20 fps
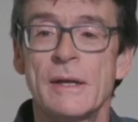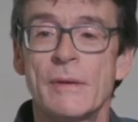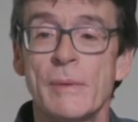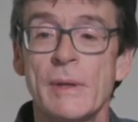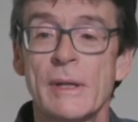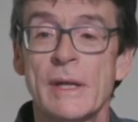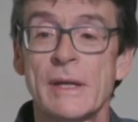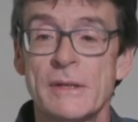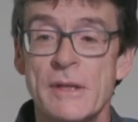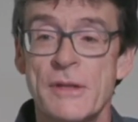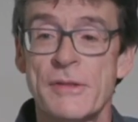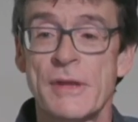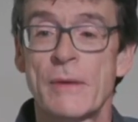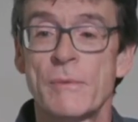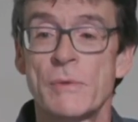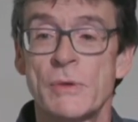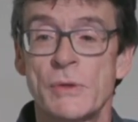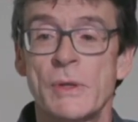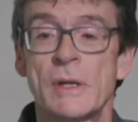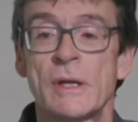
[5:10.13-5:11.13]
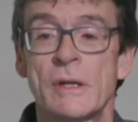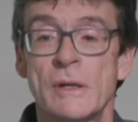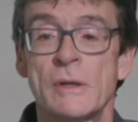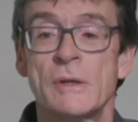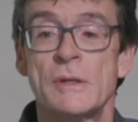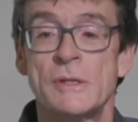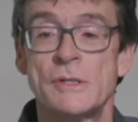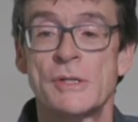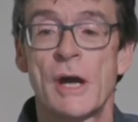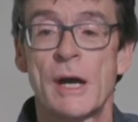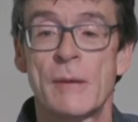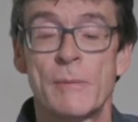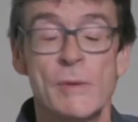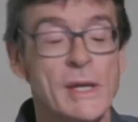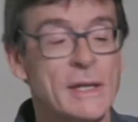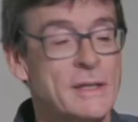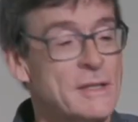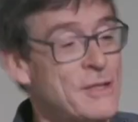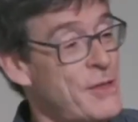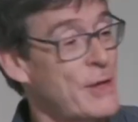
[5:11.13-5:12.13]
We like to think we're doing a good job. We
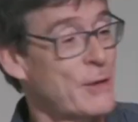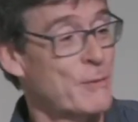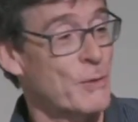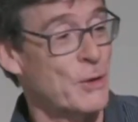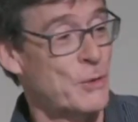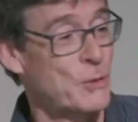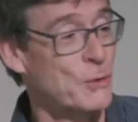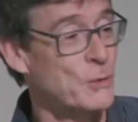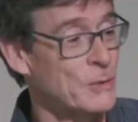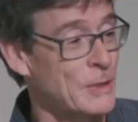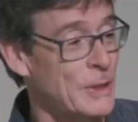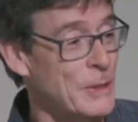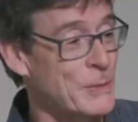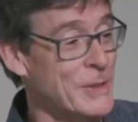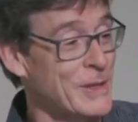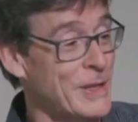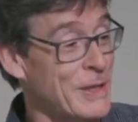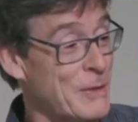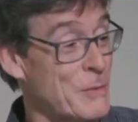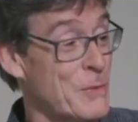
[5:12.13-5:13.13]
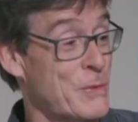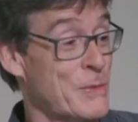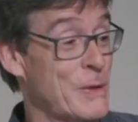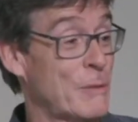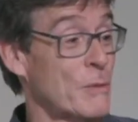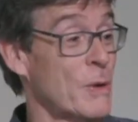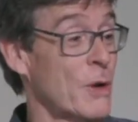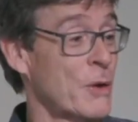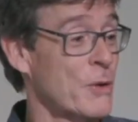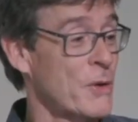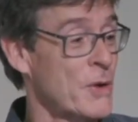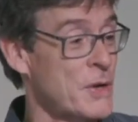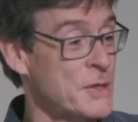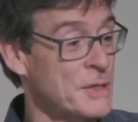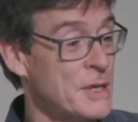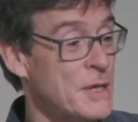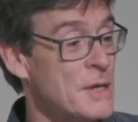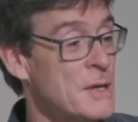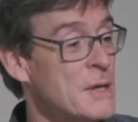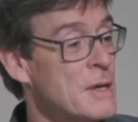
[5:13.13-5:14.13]
like to think we're cool. We like to think we're
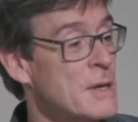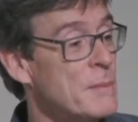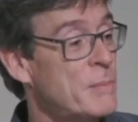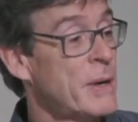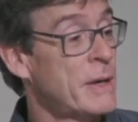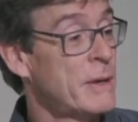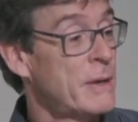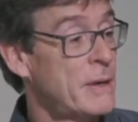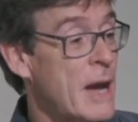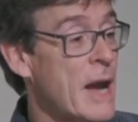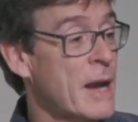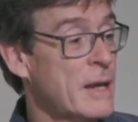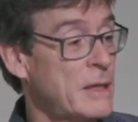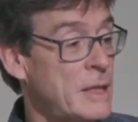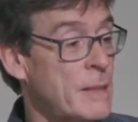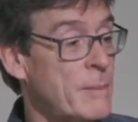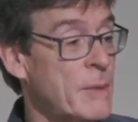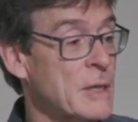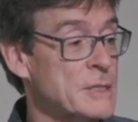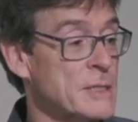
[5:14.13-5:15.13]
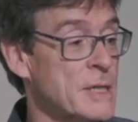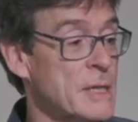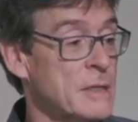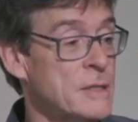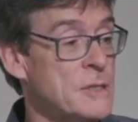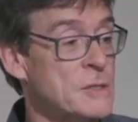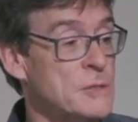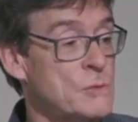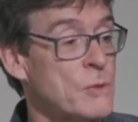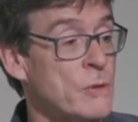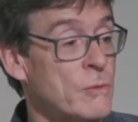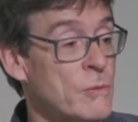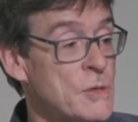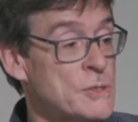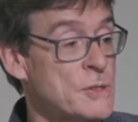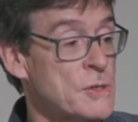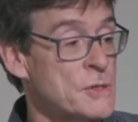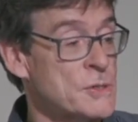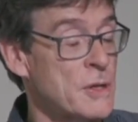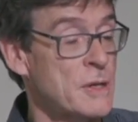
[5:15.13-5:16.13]
current. But academics like this doing
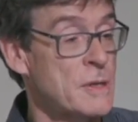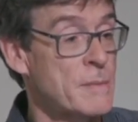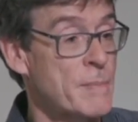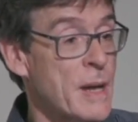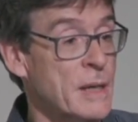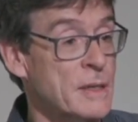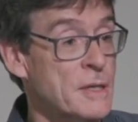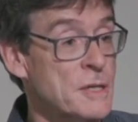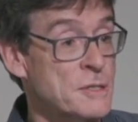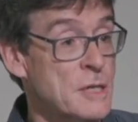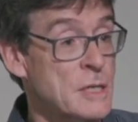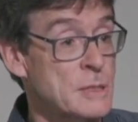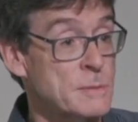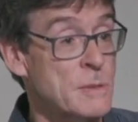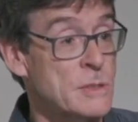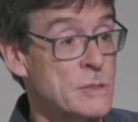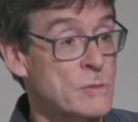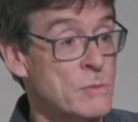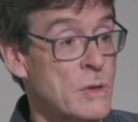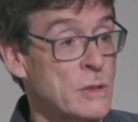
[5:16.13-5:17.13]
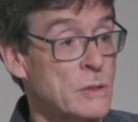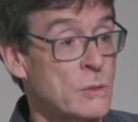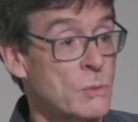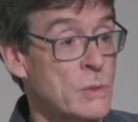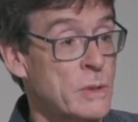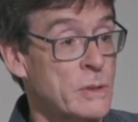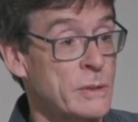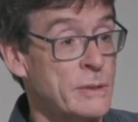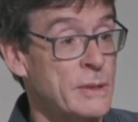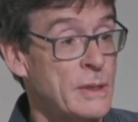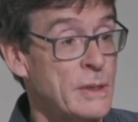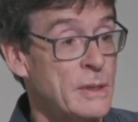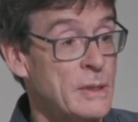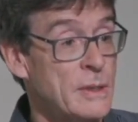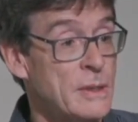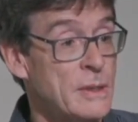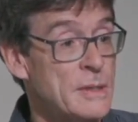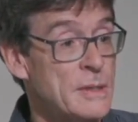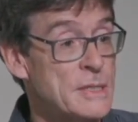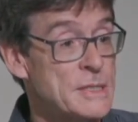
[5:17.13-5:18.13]
research on impact assessments around the world
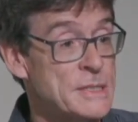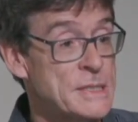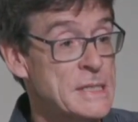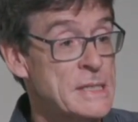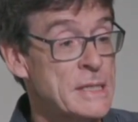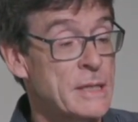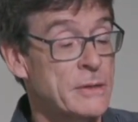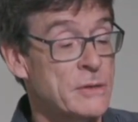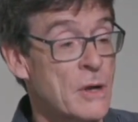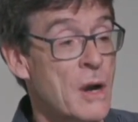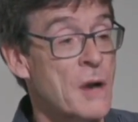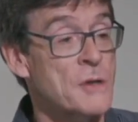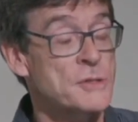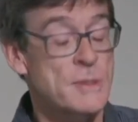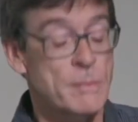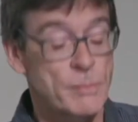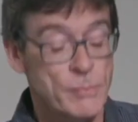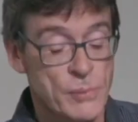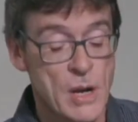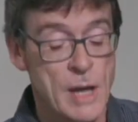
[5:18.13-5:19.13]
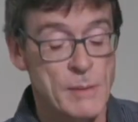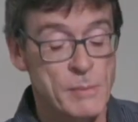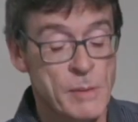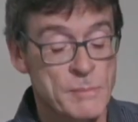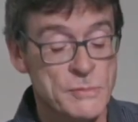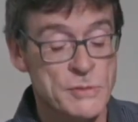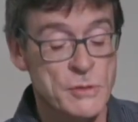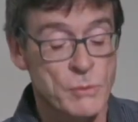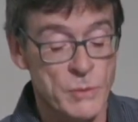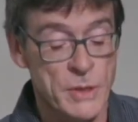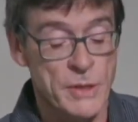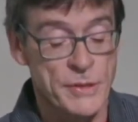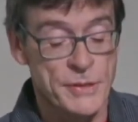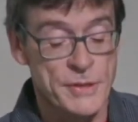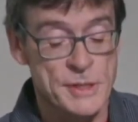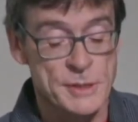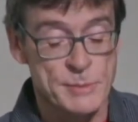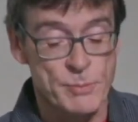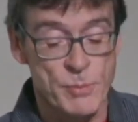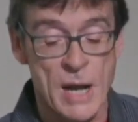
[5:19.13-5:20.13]
see that there are some problems with
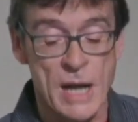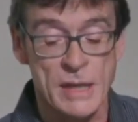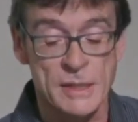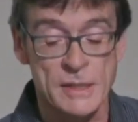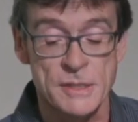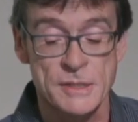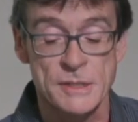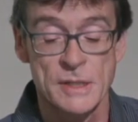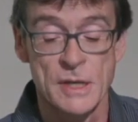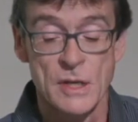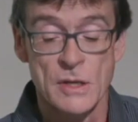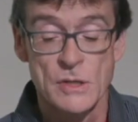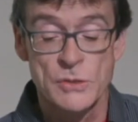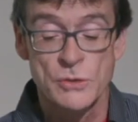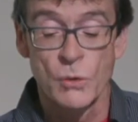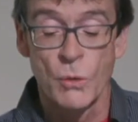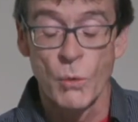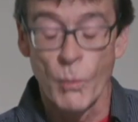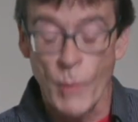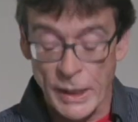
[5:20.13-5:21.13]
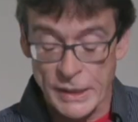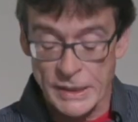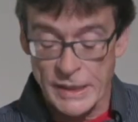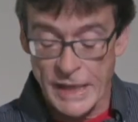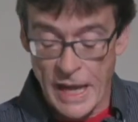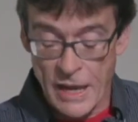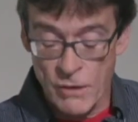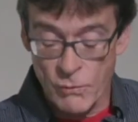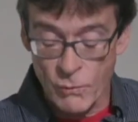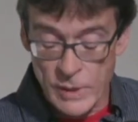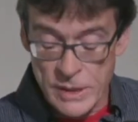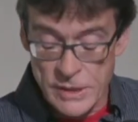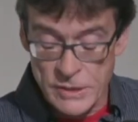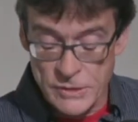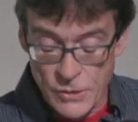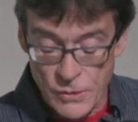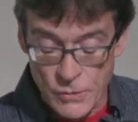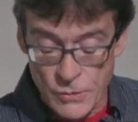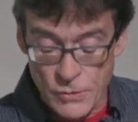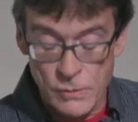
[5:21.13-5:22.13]
this practice. So what can we
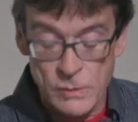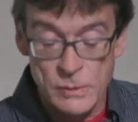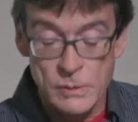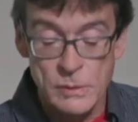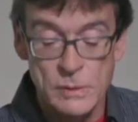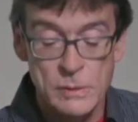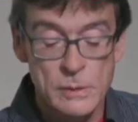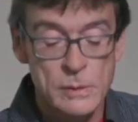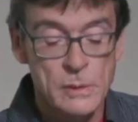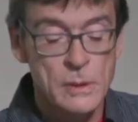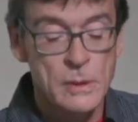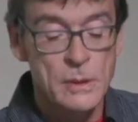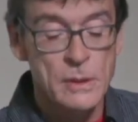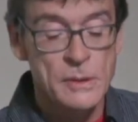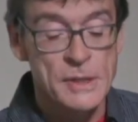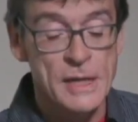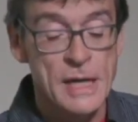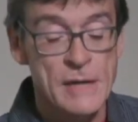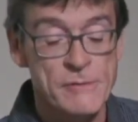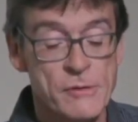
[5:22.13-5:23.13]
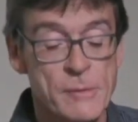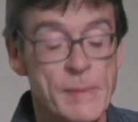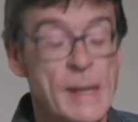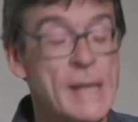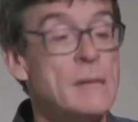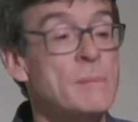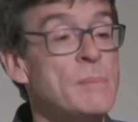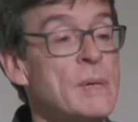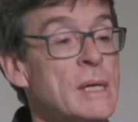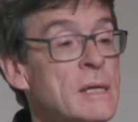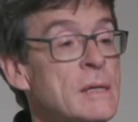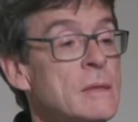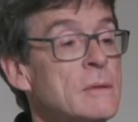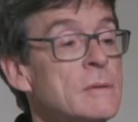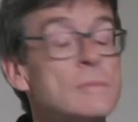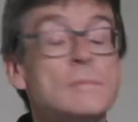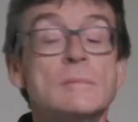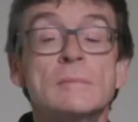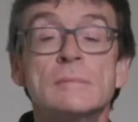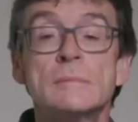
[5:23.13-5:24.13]
do to get from A to B
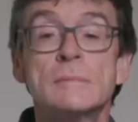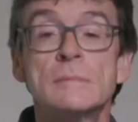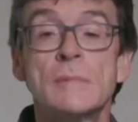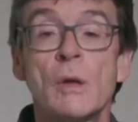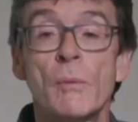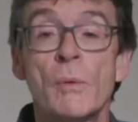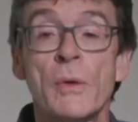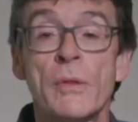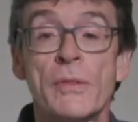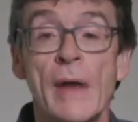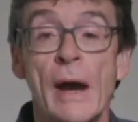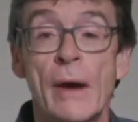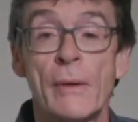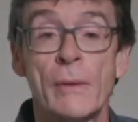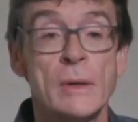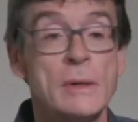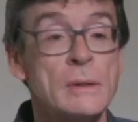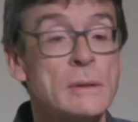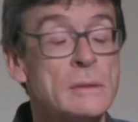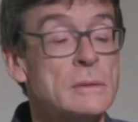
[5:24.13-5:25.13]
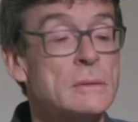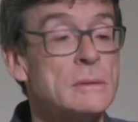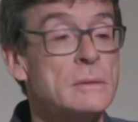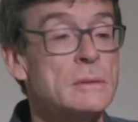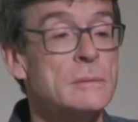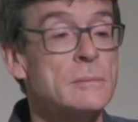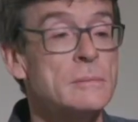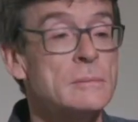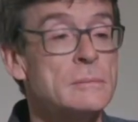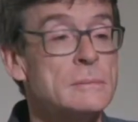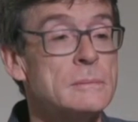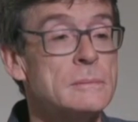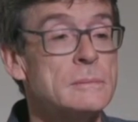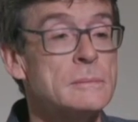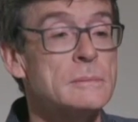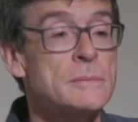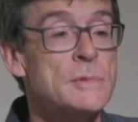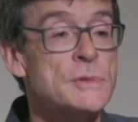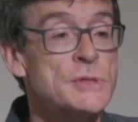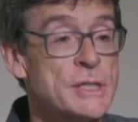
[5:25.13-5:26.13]
with our
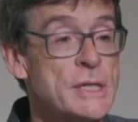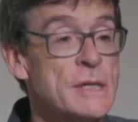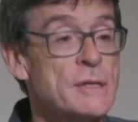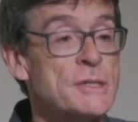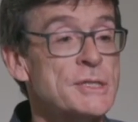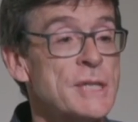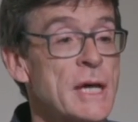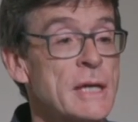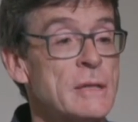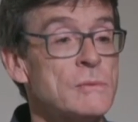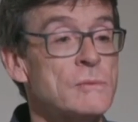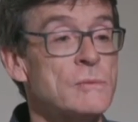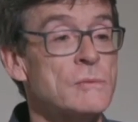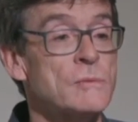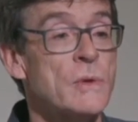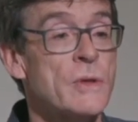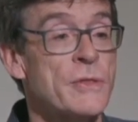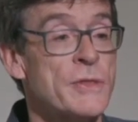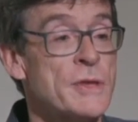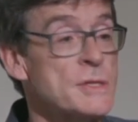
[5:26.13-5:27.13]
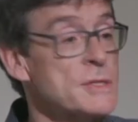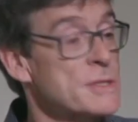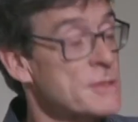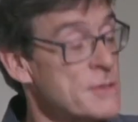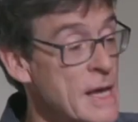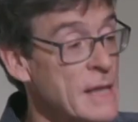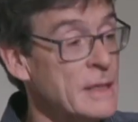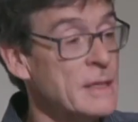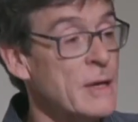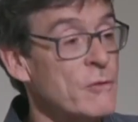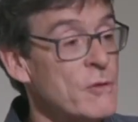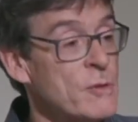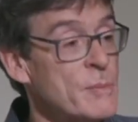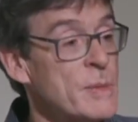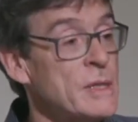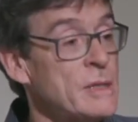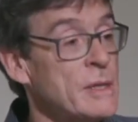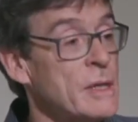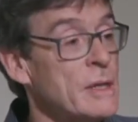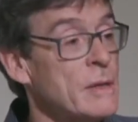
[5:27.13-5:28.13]
skill set, with this thing that we've
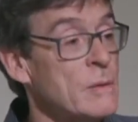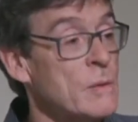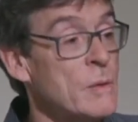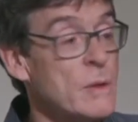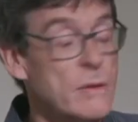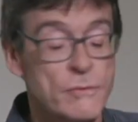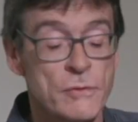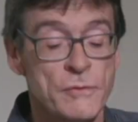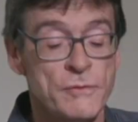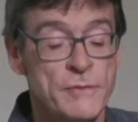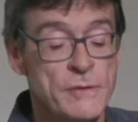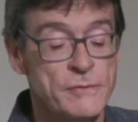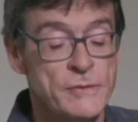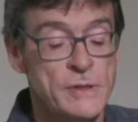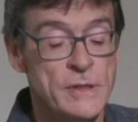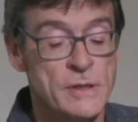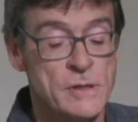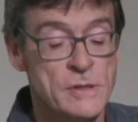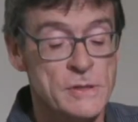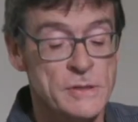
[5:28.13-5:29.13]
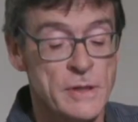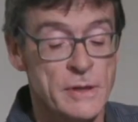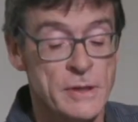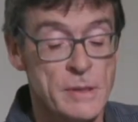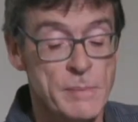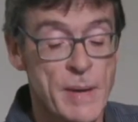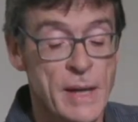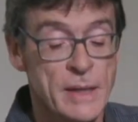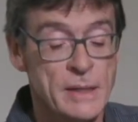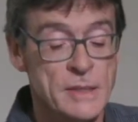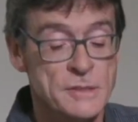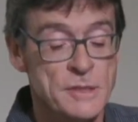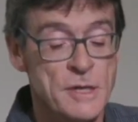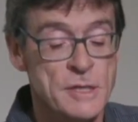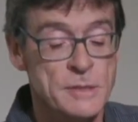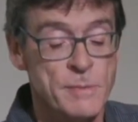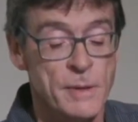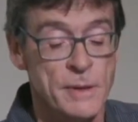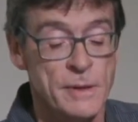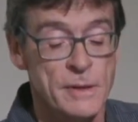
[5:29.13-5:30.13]
been dealing with for 50 years called impact
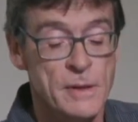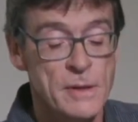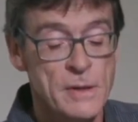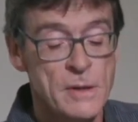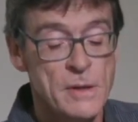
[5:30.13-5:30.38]
assessment?